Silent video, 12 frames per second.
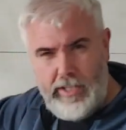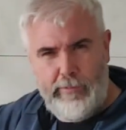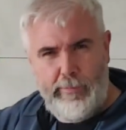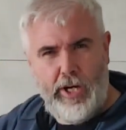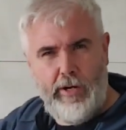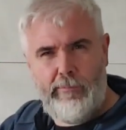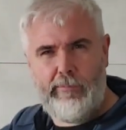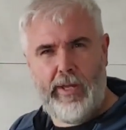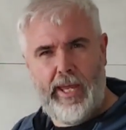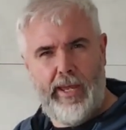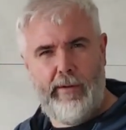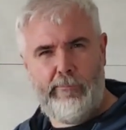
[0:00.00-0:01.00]
at the
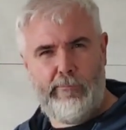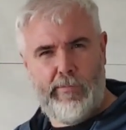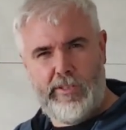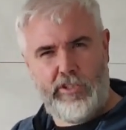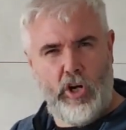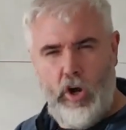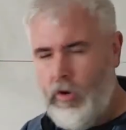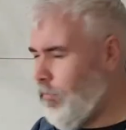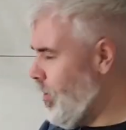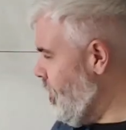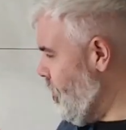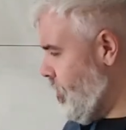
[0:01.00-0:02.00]
bottom. So
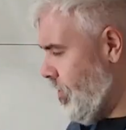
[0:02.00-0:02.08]
hopefully you're